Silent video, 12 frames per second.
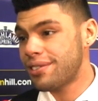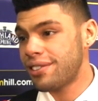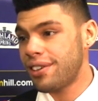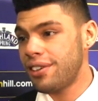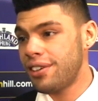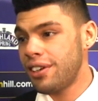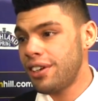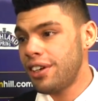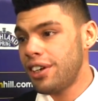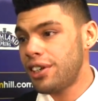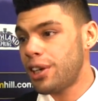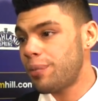So,
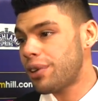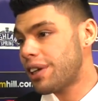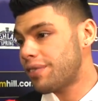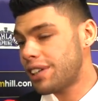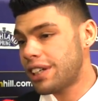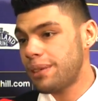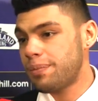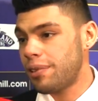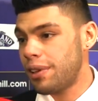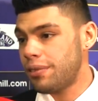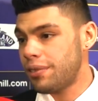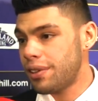you know, I'm going to have to keep
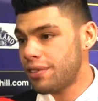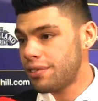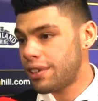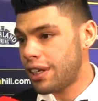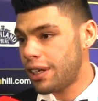playing well.